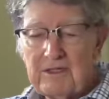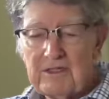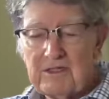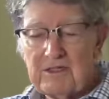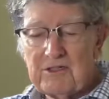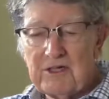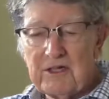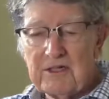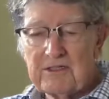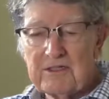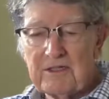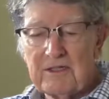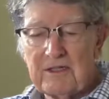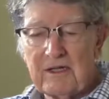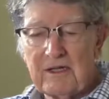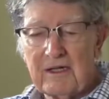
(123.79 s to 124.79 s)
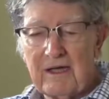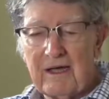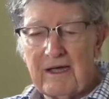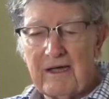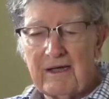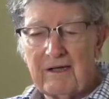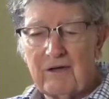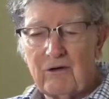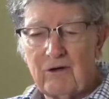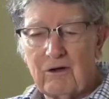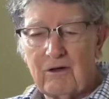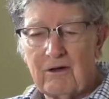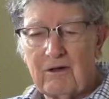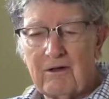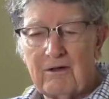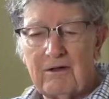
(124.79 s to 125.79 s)
suggested that I
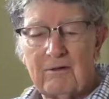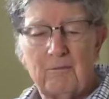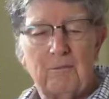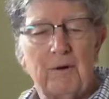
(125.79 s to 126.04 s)
call